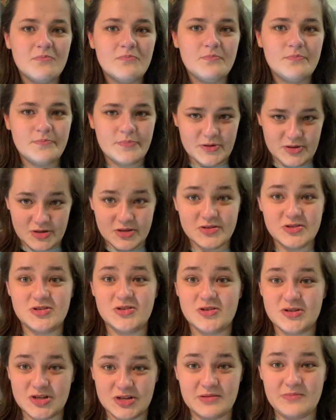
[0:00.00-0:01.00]
Because you
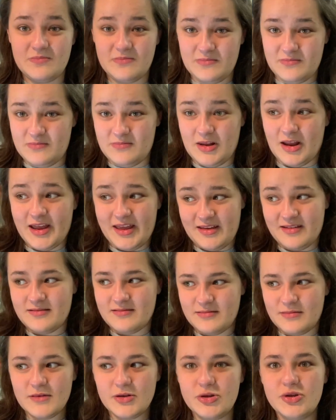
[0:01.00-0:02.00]
should, like,
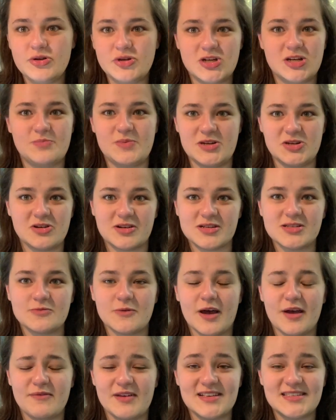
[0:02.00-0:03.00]
you should be
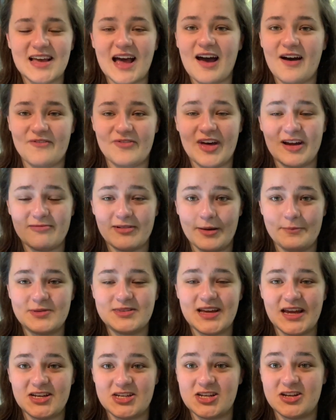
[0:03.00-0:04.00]
trustworthy to have that
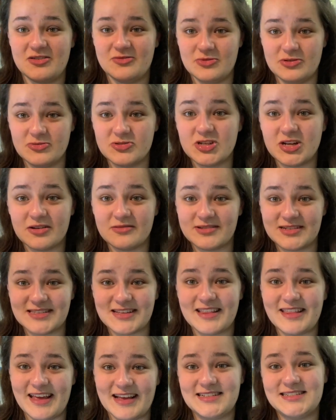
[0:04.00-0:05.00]
reputation on your shoulders
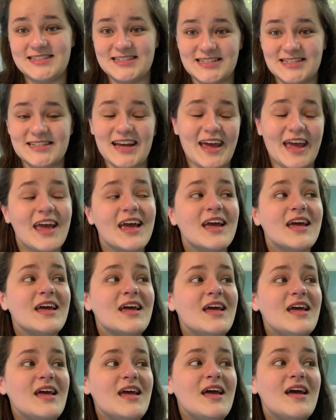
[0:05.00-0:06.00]
at the end of the day.
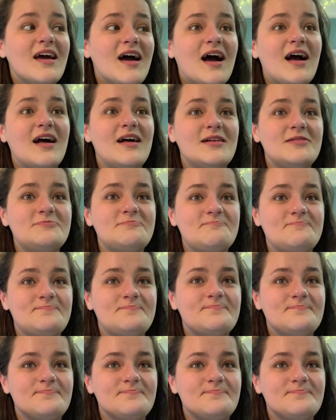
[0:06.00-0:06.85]
Um...